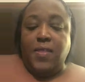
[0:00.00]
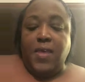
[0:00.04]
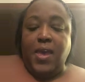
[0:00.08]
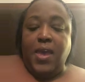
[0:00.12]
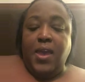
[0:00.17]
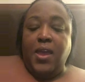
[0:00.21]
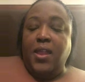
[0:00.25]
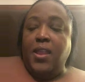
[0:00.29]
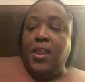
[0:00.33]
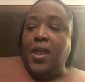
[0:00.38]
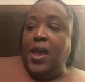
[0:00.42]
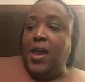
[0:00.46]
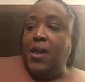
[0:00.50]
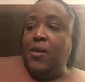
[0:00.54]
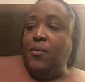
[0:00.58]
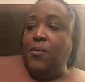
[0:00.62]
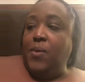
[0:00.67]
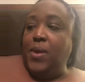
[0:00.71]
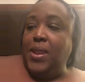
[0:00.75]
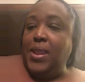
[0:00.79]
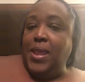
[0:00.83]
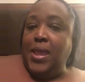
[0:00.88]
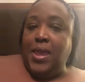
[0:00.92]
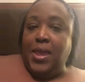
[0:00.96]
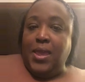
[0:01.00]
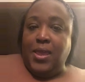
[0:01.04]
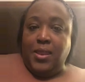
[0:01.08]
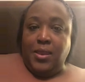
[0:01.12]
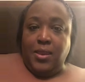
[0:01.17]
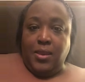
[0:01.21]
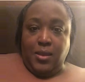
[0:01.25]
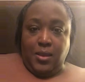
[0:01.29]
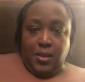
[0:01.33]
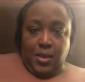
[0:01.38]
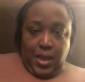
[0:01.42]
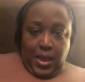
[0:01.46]
then I went
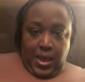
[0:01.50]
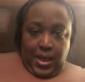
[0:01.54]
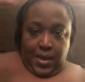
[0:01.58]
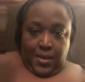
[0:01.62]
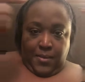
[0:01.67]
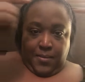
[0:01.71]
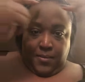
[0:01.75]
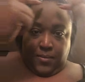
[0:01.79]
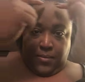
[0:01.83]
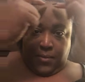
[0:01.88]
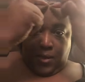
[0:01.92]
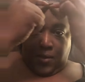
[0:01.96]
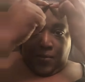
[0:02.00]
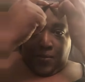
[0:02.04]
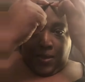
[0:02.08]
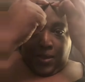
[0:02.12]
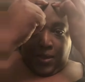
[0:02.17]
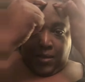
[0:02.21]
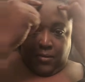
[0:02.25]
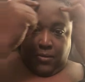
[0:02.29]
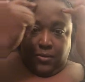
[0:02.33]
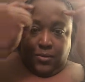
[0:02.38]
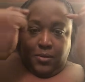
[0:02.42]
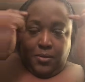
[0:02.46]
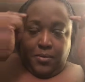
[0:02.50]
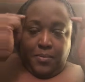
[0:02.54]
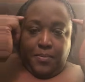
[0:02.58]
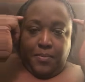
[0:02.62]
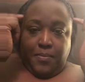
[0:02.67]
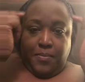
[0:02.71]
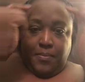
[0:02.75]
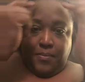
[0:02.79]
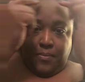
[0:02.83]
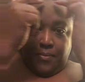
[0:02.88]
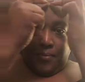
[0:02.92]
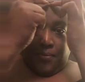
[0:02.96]
in around
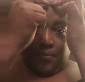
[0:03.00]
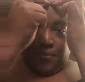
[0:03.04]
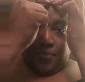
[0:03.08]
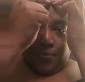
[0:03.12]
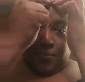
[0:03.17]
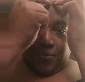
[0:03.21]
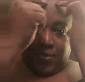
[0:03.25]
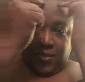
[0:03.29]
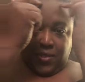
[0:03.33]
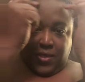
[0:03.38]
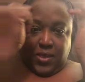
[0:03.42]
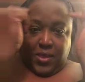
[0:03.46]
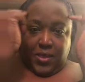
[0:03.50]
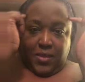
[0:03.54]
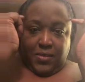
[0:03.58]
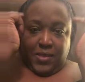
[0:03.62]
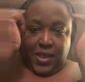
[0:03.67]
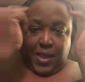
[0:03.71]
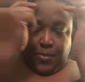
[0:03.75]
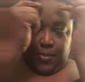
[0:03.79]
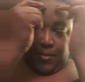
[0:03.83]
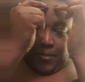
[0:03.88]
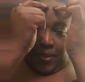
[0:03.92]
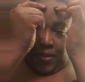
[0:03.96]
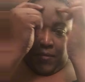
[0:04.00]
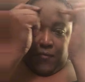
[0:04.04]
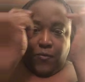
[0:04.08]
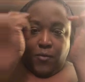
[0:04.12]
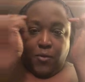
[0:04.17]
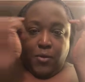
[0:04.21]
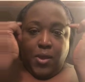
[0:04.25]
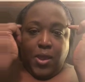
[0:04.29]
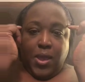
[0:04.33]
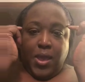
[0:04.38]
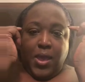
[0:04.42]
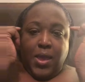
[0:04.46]
the top of my
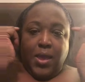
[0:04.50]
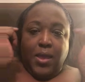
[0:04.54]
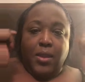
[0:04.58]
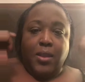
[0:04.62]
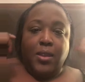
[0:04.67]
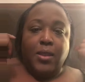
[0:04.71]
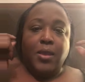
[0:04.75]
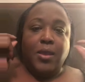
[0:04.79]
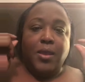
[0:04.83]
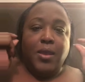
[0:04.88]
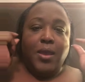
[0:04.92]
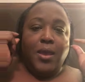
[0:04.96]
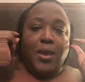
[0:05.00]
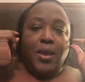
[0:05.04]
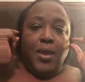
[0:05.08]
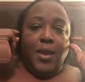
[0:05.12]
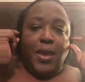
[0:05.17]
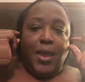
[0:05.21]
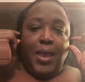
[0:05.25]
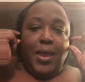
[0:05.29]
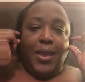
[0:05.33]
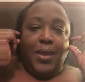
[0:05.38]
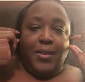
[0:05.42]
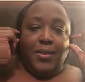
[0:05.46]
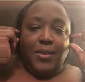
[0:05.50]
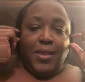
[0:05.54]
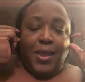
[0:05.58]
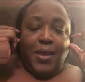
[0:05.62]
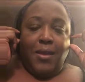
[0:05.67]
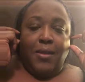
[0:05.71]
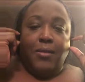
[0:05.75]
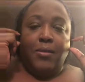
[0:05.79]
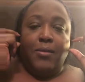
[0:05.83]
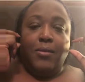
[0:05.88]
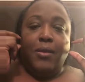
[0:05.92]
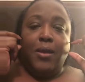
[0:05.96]
forehead and
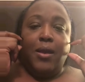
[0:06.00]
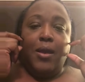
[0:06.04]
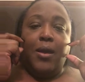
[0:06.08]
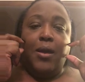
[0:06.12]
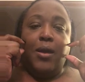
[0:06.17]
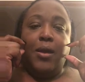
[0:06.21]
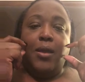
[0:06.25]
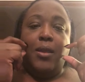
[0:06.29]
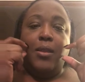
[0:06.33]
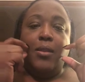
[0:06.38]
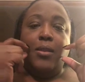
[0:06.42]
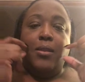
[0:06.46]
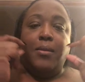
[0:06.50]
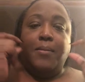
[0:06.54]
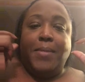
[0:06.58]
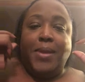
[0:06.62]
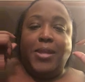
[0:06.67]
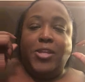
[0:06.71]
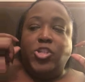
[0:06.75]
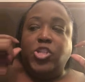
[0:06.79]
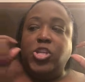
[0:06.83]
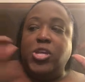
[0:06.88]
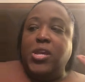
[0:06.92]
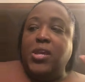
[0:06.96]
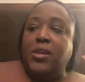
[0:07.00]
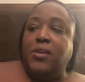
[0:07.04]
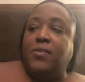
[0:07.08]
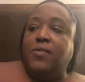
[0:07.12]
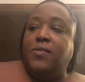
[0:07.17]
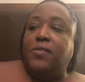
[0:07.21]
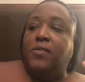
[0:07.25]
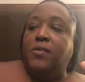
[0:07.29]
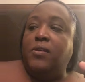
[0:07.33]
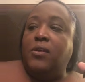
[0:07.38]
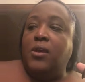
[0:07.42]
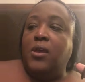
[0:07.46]
down on my
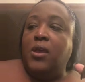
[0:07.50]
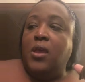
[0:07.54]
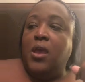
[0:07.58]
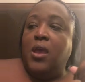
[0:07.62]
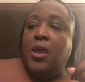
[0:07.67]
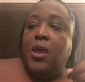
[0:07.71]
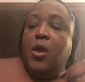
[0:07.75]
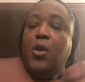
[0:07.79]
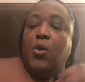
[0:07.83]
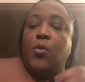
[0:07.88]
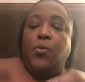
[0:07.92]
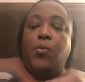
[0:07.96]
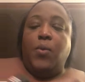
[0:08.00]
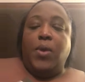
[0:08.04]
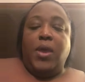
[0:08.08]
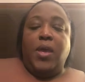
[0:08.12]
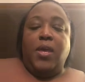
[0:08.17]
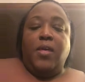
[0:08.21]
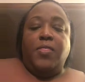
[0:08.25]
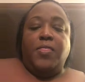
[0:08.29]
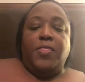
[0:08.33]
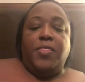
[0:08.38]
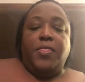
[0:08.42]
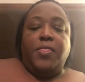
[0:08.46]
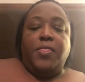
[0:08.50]
cheeks with